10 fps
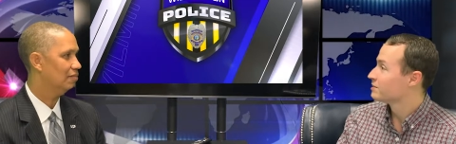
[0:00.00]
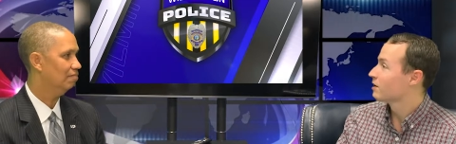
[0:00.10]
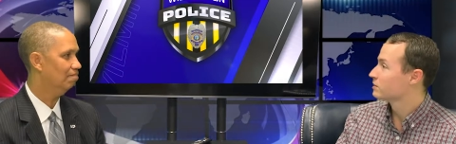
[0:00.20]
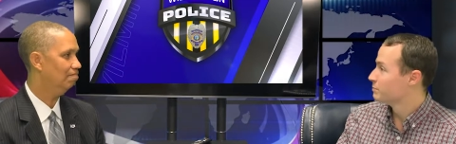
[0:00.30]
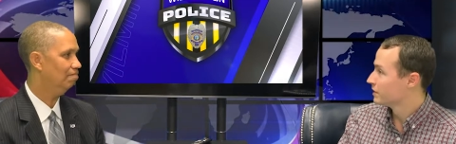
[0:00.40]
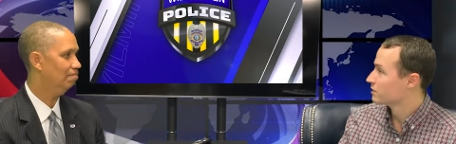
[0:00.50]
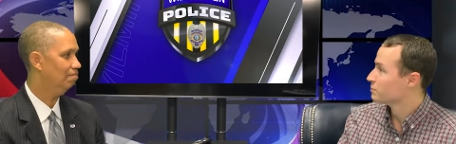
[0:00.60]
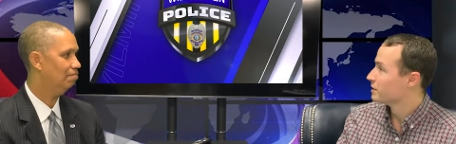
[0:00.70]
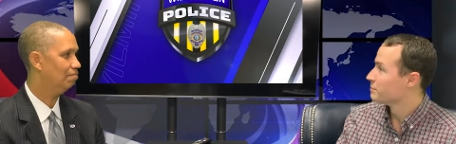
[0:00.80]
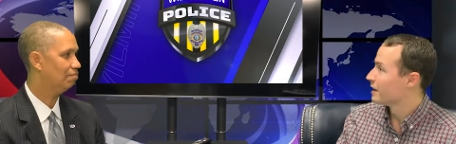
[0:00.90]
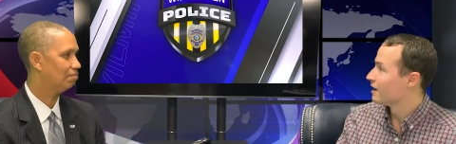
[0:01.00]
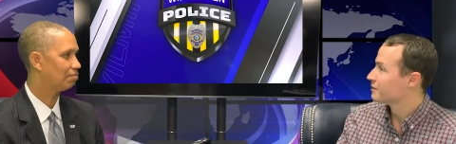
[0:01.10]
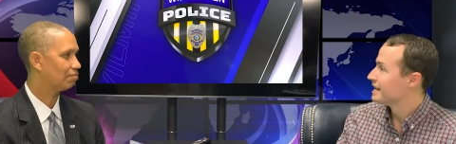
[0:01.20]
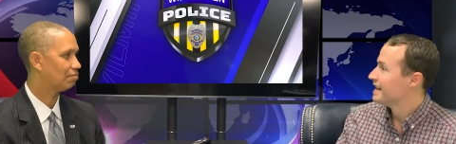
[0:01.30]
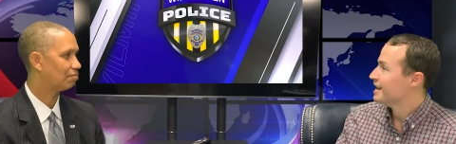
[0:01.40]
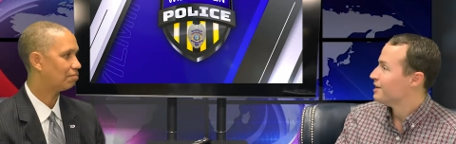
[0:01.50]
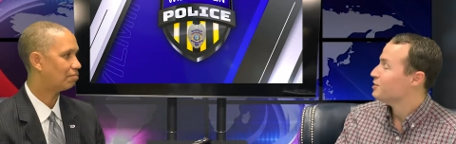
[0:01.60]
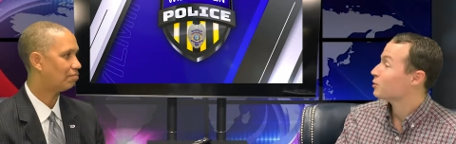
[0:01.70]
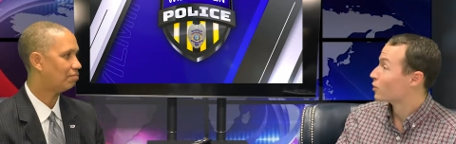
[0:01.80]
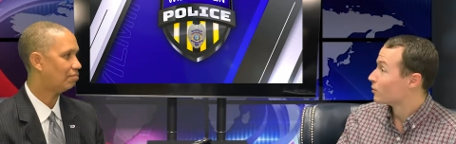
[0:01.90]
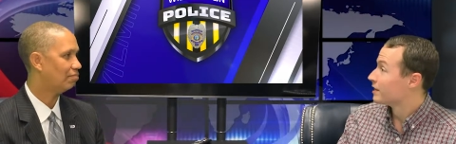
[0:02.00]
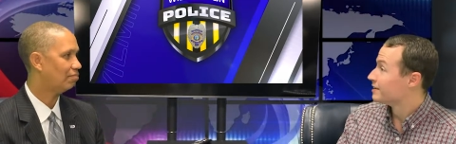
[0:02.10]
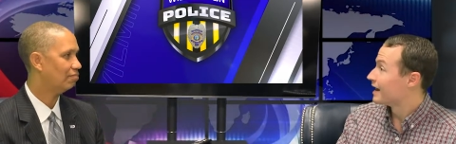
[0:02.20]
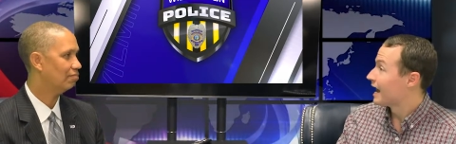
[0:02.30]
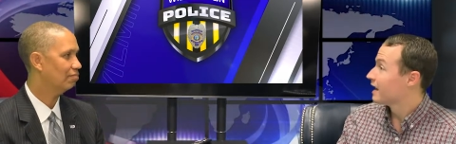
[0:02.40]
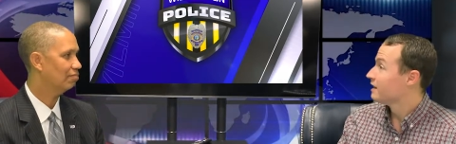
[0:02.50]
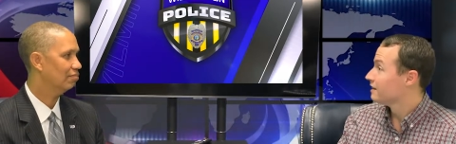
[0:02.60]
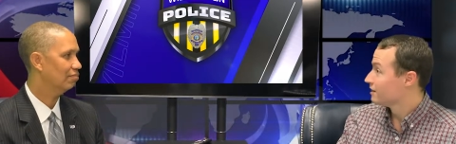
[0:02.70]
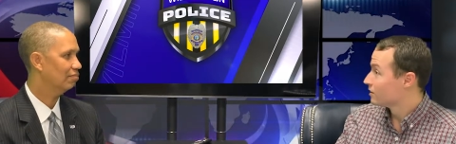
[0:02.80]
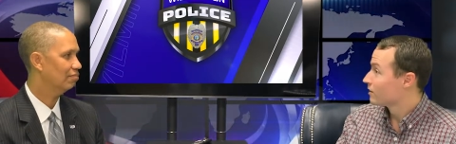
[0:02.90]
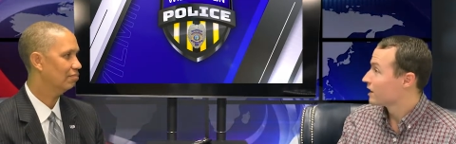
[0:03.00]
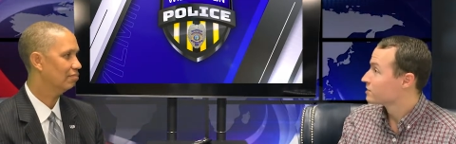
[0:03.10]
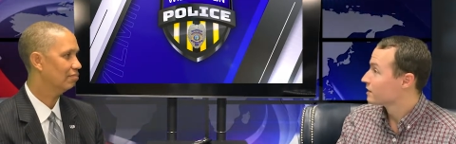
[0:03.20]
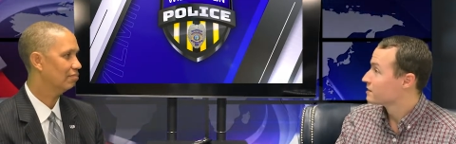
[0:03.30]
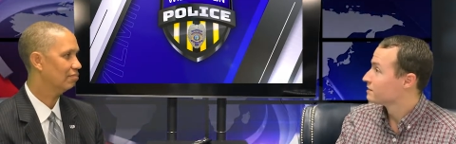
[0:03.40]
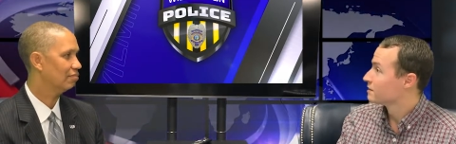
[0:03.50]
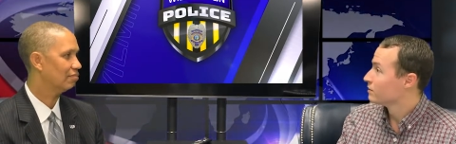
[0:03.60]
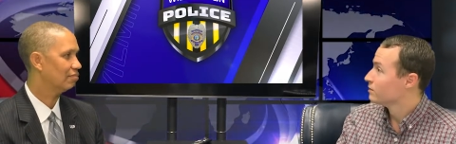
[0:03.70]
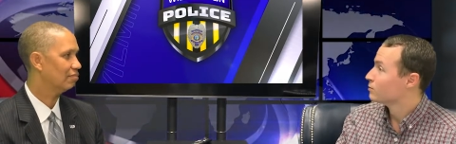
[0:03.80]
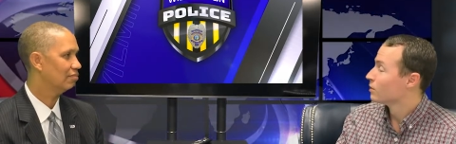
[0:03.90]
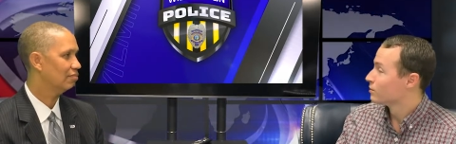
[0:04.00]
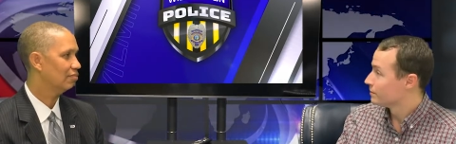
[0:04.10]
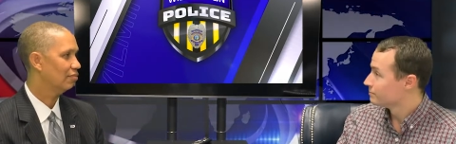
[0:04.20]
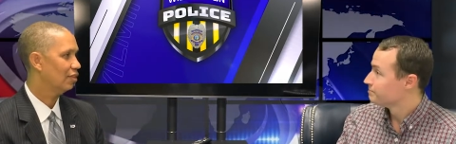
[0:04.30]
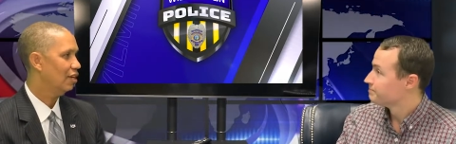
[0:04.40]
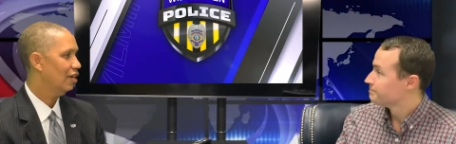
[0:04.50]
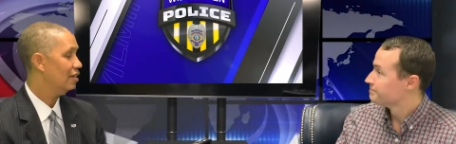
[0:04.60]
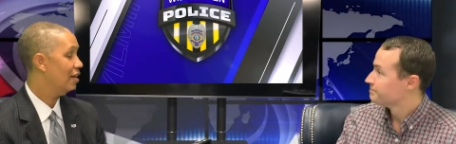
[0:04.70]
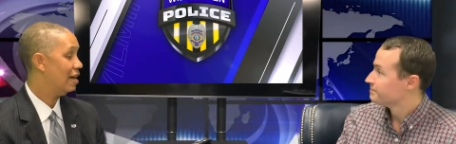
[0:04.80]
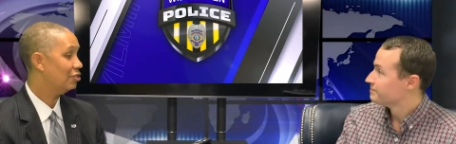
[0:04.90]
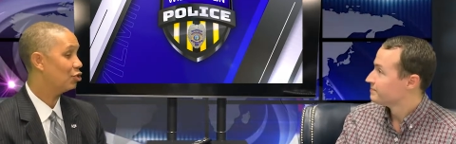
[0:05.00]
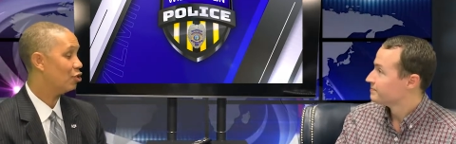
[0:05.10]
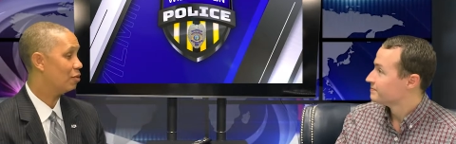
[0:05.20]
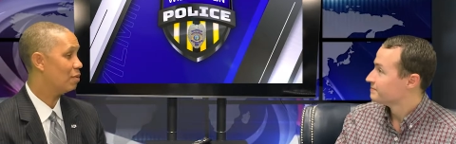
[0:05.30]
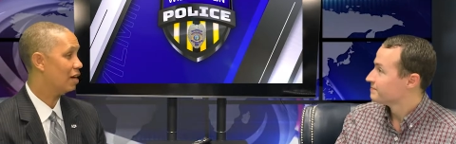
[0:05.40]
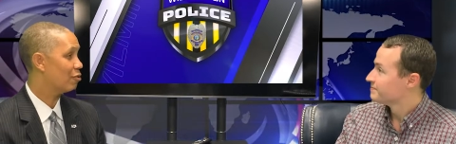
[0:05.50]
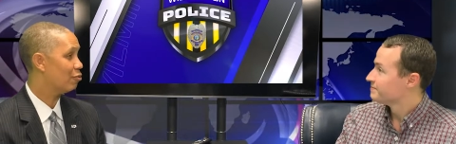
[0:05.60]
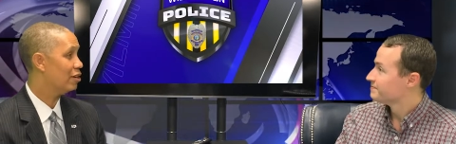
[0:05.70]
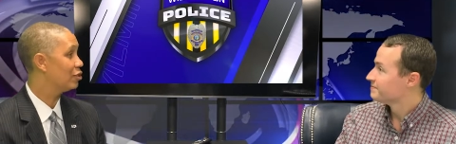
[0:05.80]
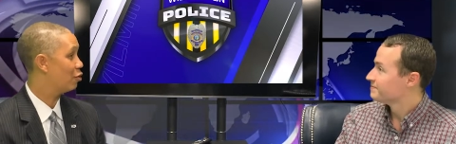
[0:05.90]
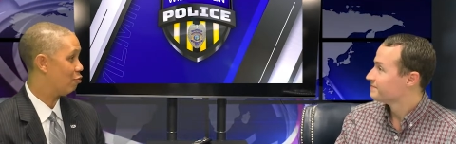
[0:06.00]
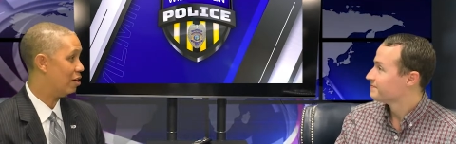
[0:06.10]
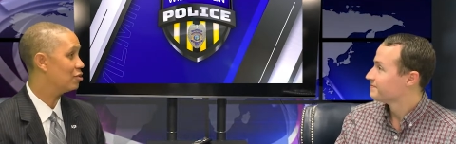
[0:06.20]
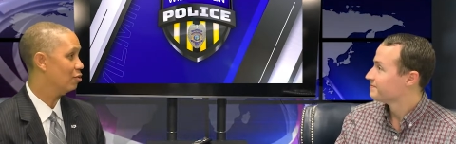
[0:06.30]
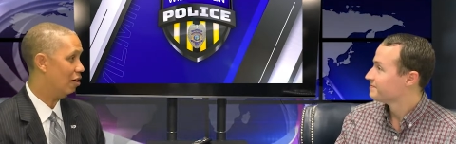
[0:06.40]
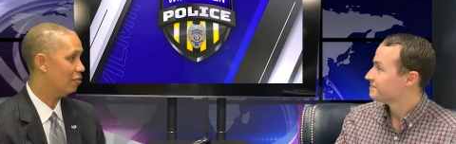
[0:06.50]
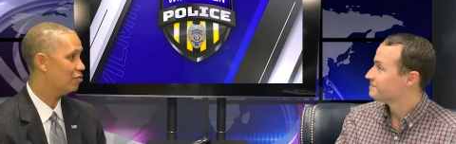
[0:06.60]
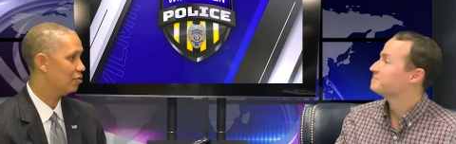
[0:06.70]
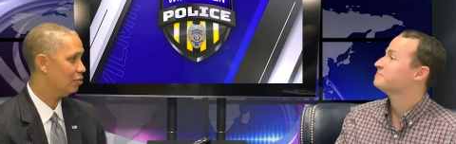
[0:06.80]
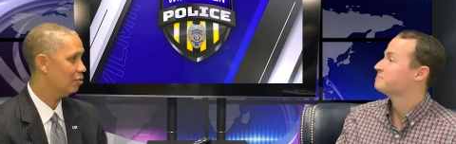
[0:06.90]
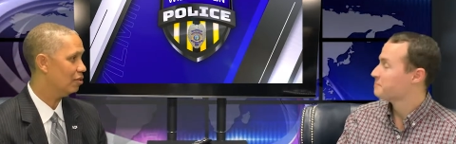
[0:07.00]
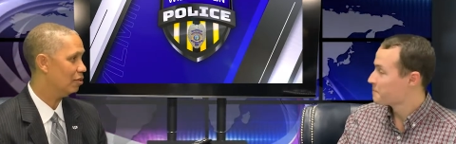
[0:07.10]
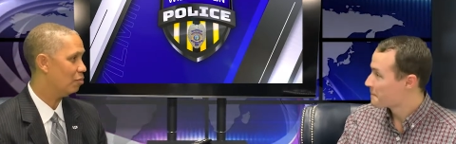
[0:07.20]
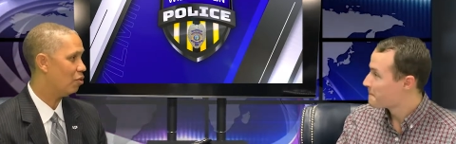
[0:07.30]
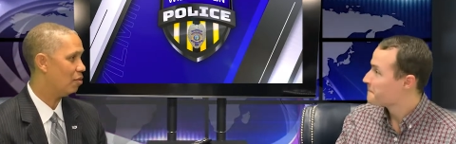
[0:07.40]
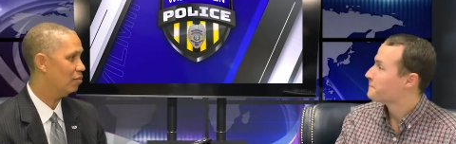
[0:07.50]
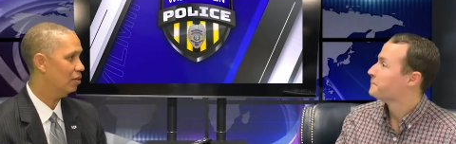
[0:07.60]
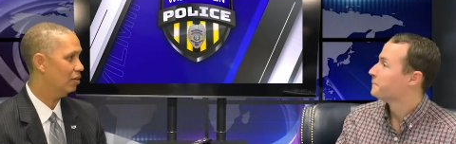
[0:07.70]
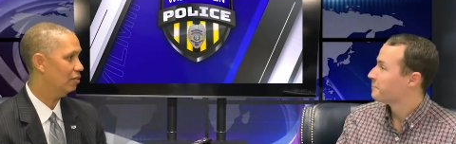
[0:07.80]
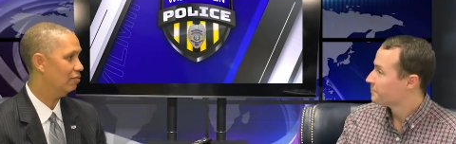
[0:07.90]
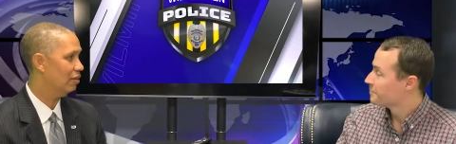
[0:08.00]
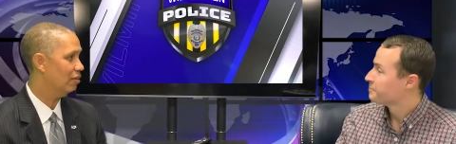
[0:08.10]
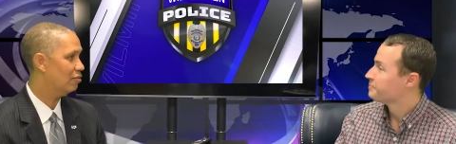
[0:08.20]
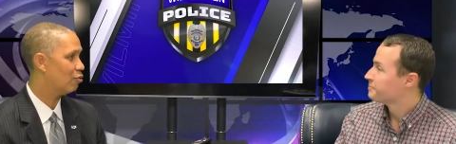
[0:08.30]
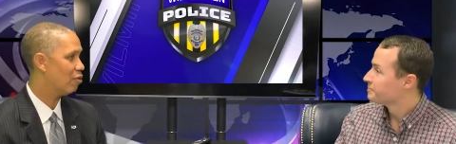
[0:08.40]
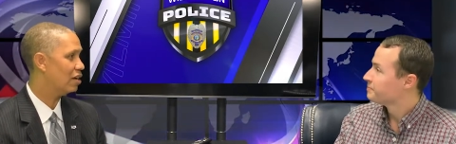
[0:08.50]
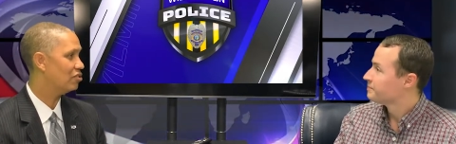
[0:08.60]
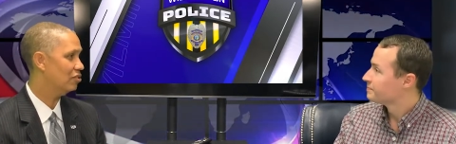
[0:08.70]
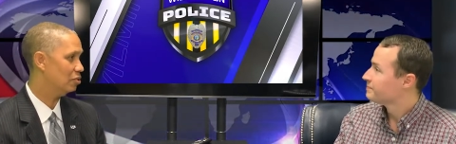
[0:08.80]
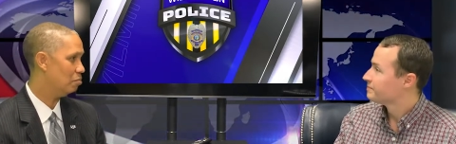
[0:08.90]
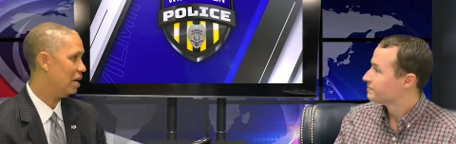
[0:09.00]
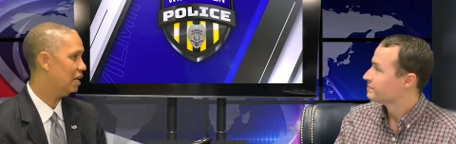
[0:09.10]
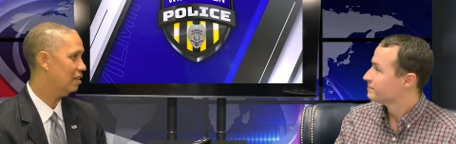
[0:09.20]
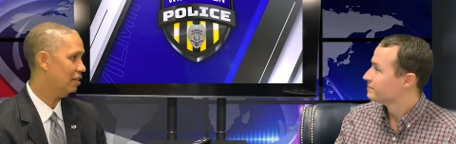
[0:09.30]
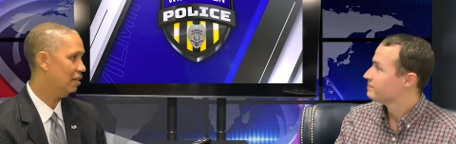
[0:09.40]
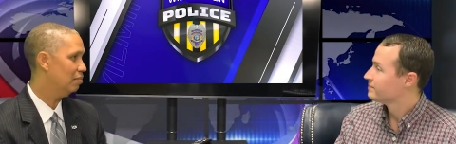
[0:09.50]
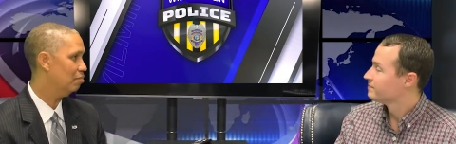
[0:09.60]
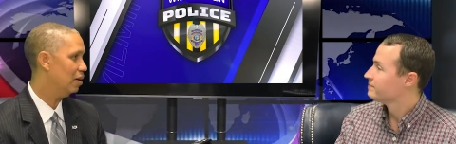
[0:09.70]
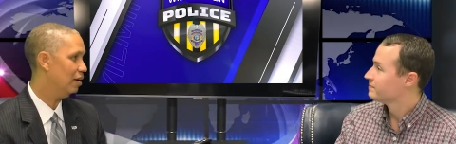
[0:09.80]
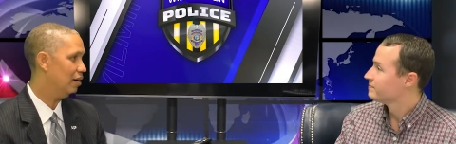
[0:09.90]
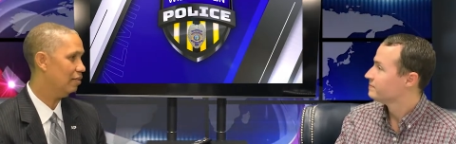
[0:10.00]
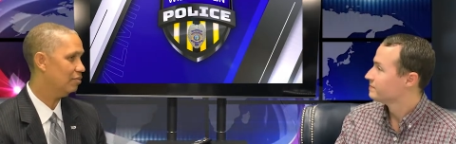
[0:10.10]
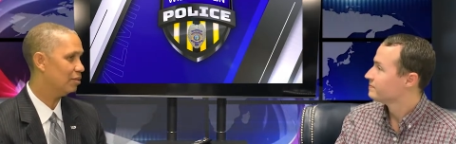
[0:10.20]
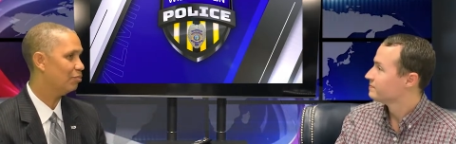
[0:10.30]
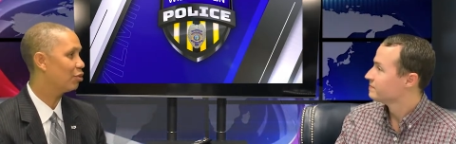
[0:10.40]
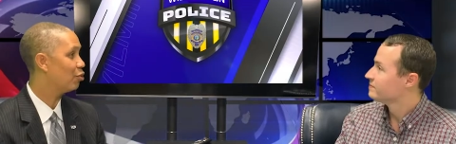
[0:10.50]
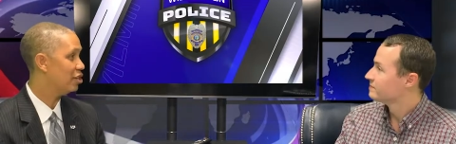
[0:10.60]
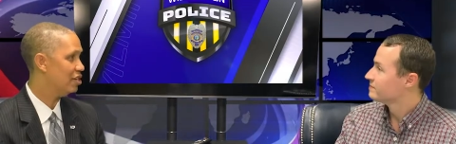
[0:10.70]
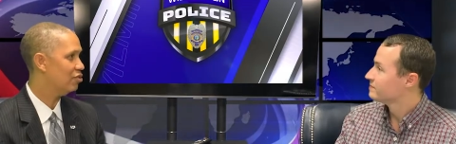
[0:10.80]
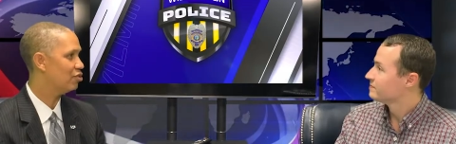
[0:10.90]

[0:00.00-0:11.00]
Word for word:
Speaker 1: Talk to me a little bit about your career and congratulations on the new role. Yeah, I started my career
Speaker 2: as a correctional officer with the Department of, of Corrections back then, uh, some 30 years